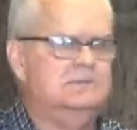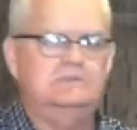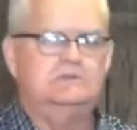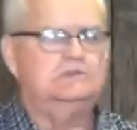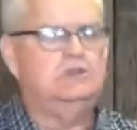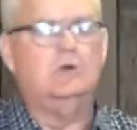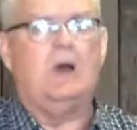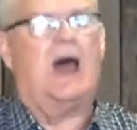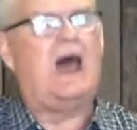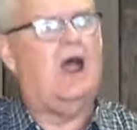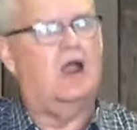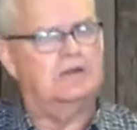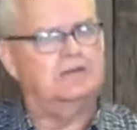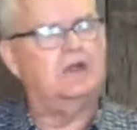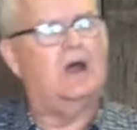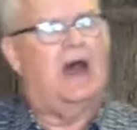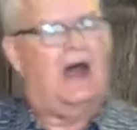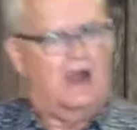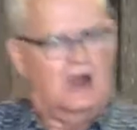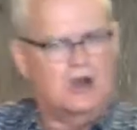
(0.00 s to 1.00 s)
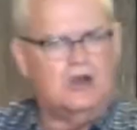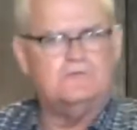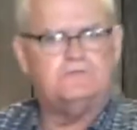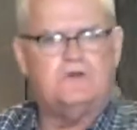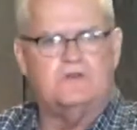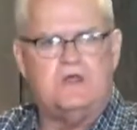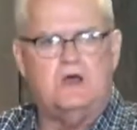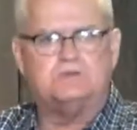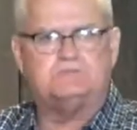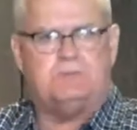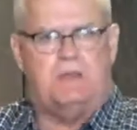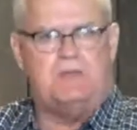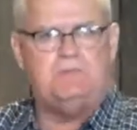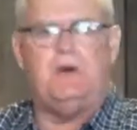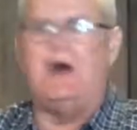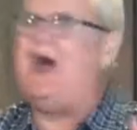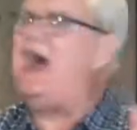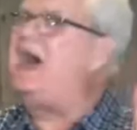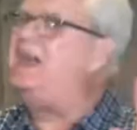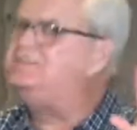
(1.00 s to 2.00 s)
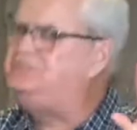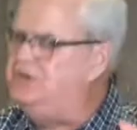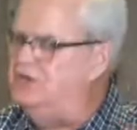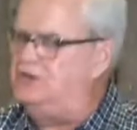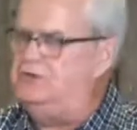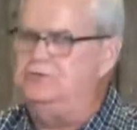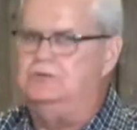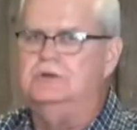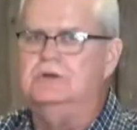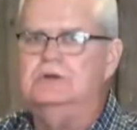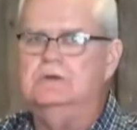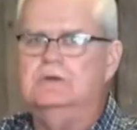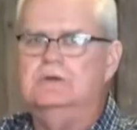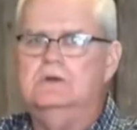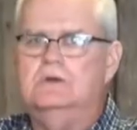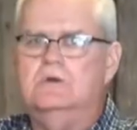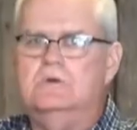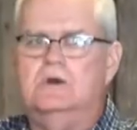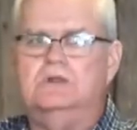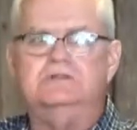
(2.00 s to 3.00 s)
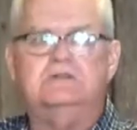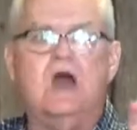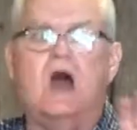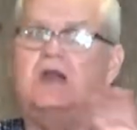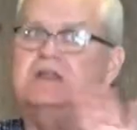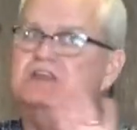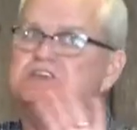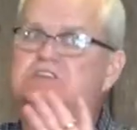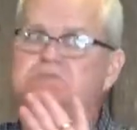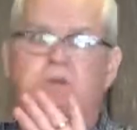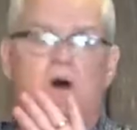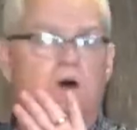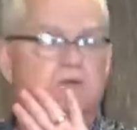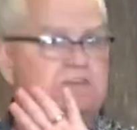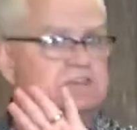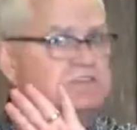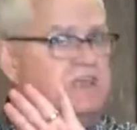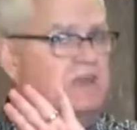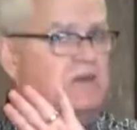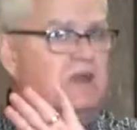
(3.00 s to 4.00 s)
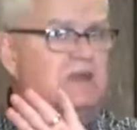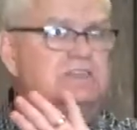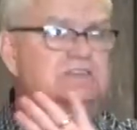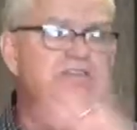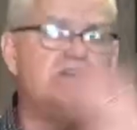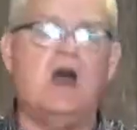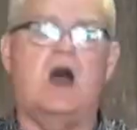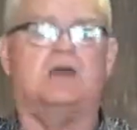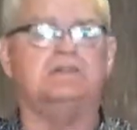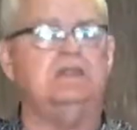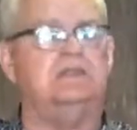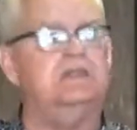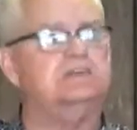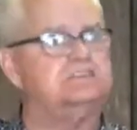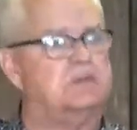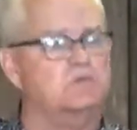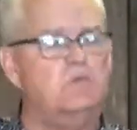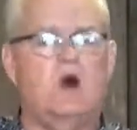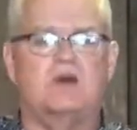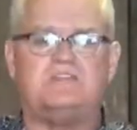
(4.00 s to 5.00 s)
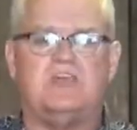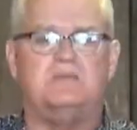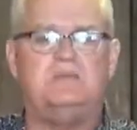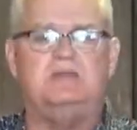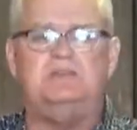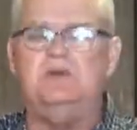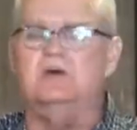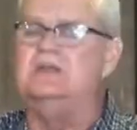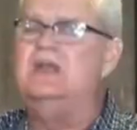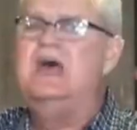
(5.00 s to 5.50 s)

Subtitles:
Do I hurt for those people? I do. When God exposes their ungodliness and what they've been doing,